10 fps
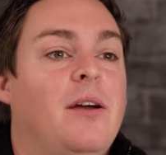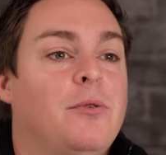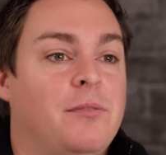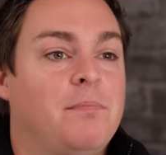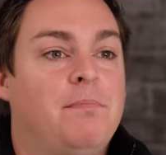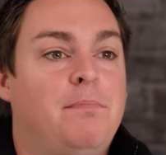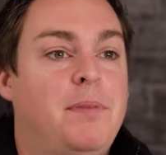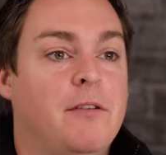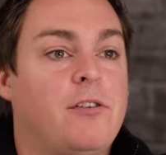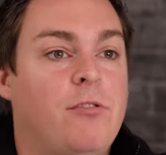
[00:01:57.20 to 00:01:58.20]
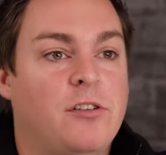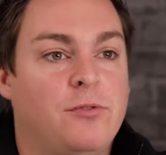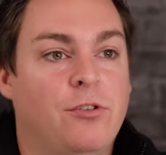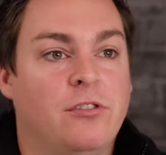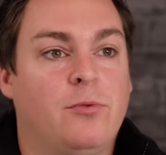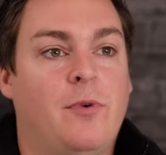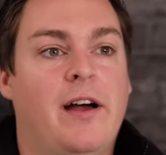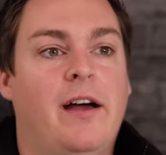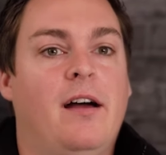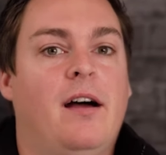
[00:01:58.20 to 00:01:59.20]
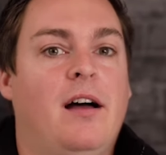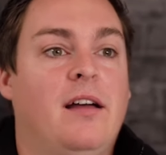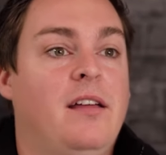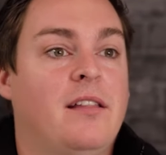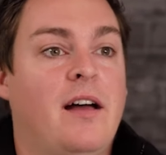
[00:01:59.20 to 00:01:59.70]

It was a bit of a crossroads where I either